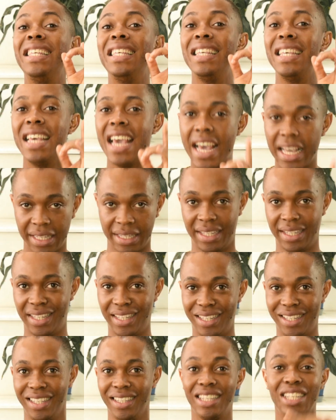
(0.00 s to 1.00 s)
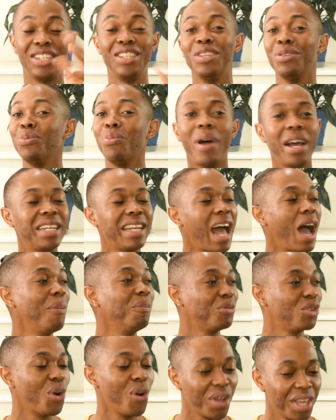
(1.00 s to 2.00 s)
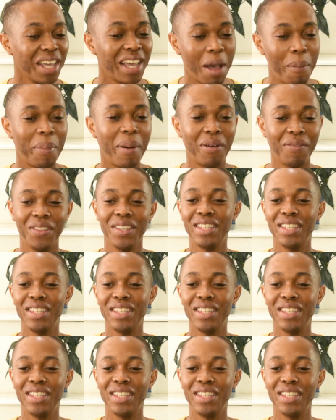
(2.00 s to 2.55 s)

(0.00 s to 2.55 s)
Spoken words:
yes, this is what I'm talking about.